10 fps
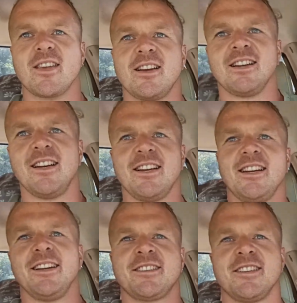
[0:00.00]

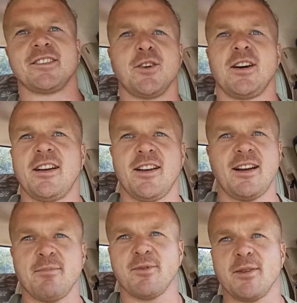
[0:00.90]
it's just, so what
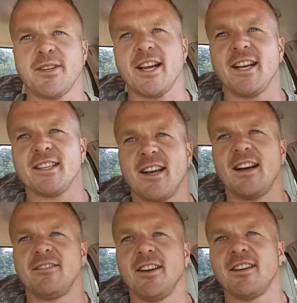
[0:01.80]
I'm saying is
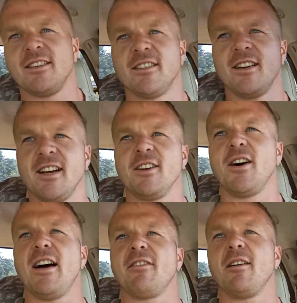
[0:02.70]
I can go
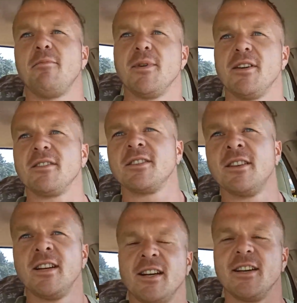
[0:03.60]
have a couple beers
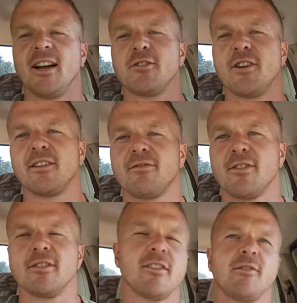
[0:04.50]
and not drink
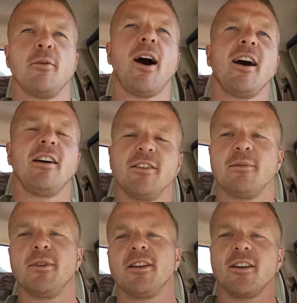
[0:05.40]
for a while, and
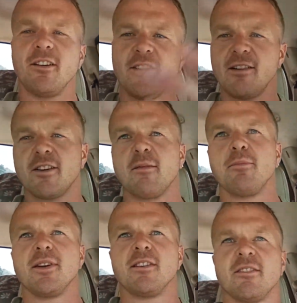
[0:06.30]
then be like, oh, have a couple
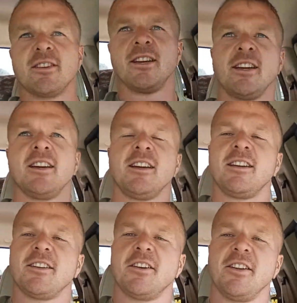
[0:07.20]
beers
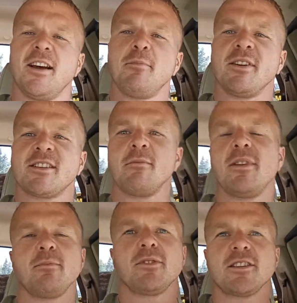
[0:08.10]
and all that. But some
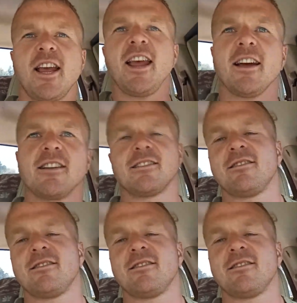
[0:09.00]
people just can't.